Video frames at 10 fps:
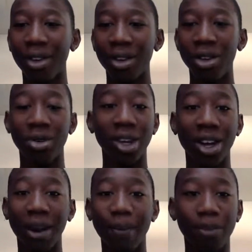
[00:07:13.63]
You can
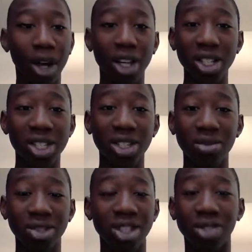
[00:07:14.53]
add mods,
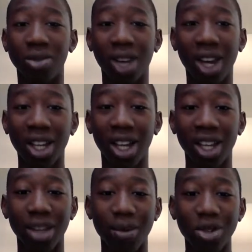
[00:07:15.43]
which is what I like
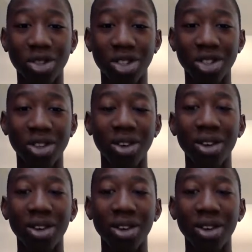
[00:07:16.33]
the most.